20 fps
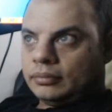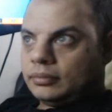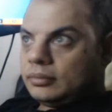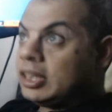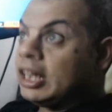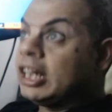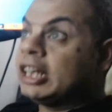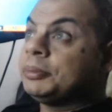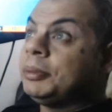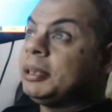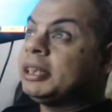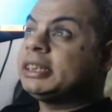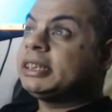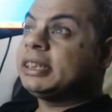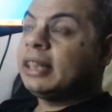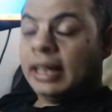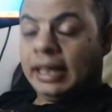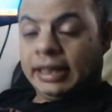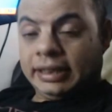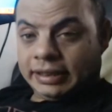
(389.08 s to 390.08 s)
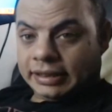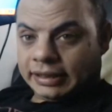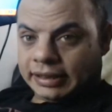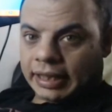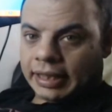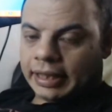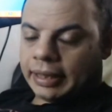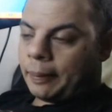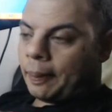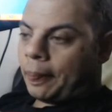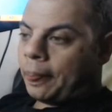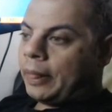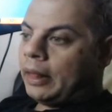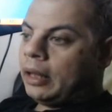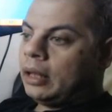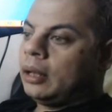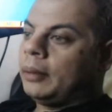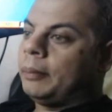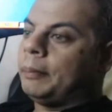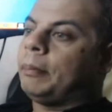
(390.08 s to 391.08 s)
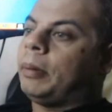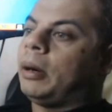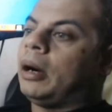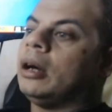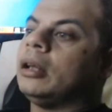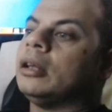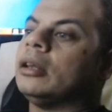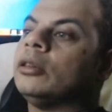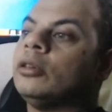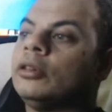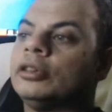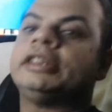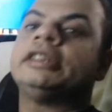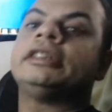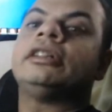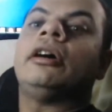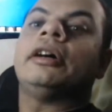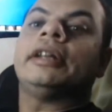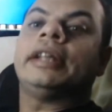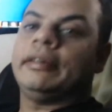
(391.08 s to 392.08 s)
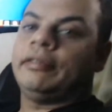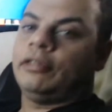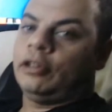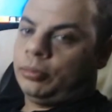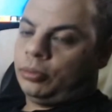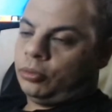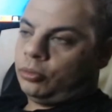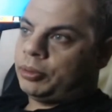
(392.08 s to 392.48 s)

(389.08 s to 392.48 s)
as much as I hate to say it, but losses are inevitable,